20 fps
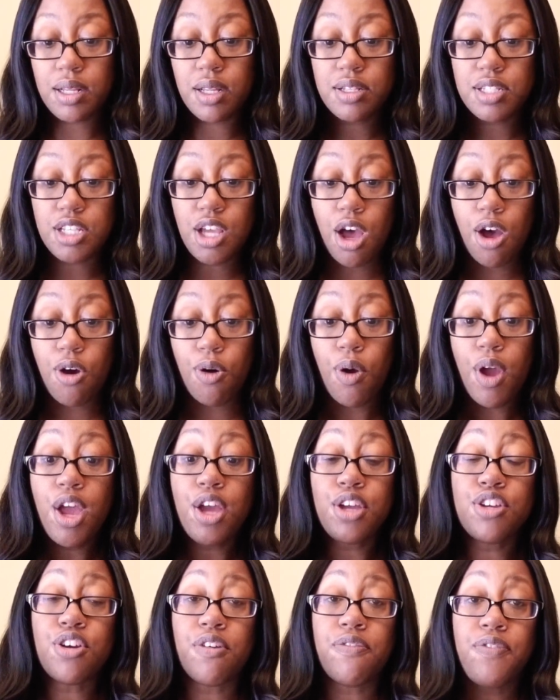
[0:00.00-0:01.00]
So
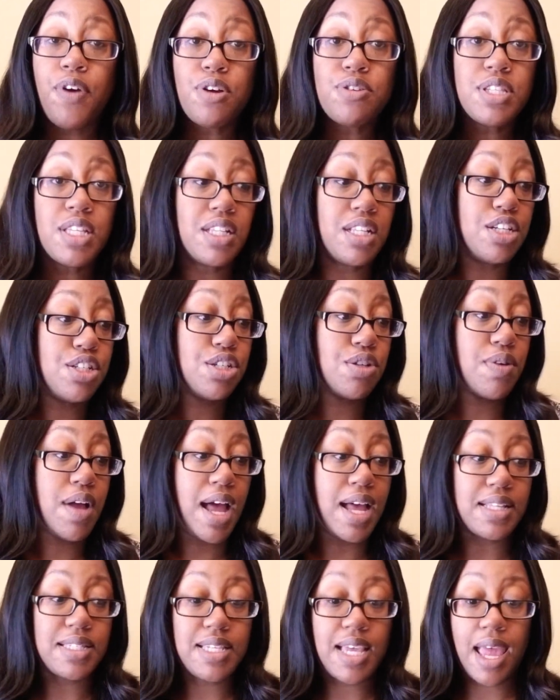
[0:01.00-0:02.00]
your first initial
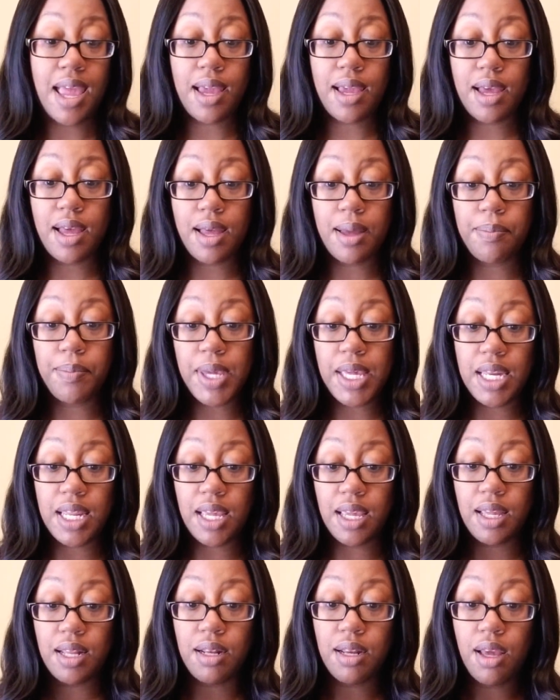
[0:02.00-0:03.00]
contact
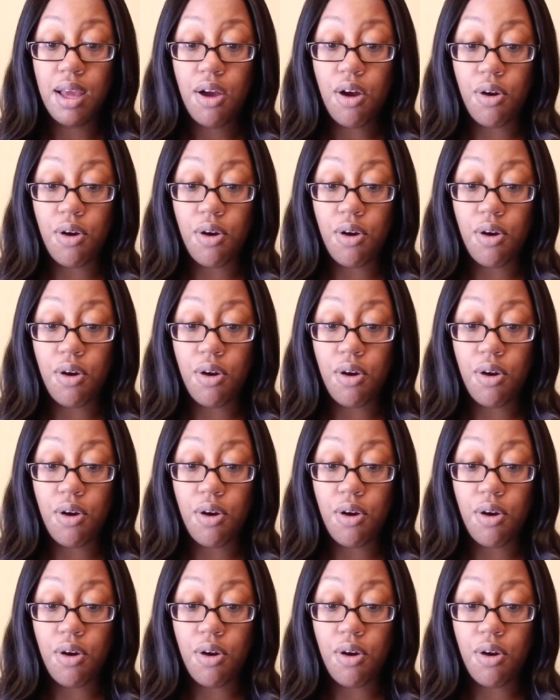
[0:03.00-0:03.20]
meeting